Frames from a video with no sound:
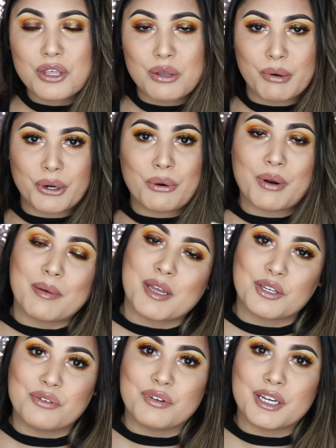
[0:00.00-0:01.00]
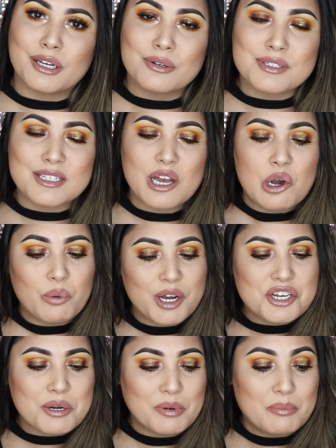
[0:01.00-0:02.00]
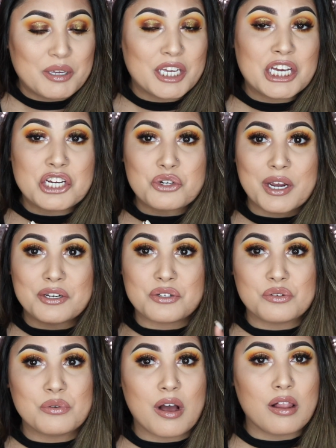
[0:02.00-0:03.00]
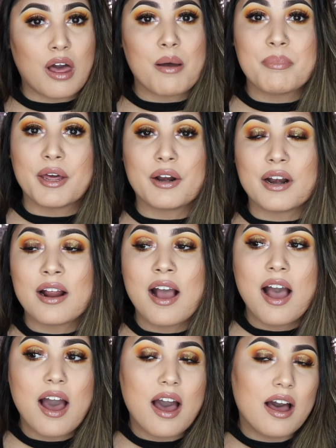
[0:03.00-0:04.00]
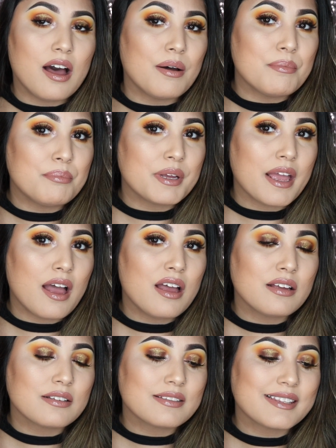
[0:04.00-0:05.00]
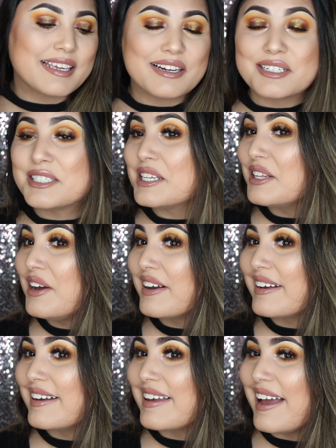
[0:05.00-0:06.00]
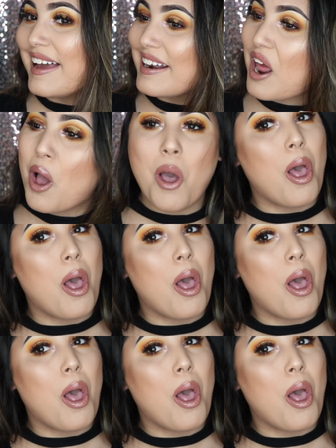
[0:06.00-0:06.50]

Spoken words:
you want to know when I make new videos, which I'm going to be trying to do a lot better. But yeah, here's the look again.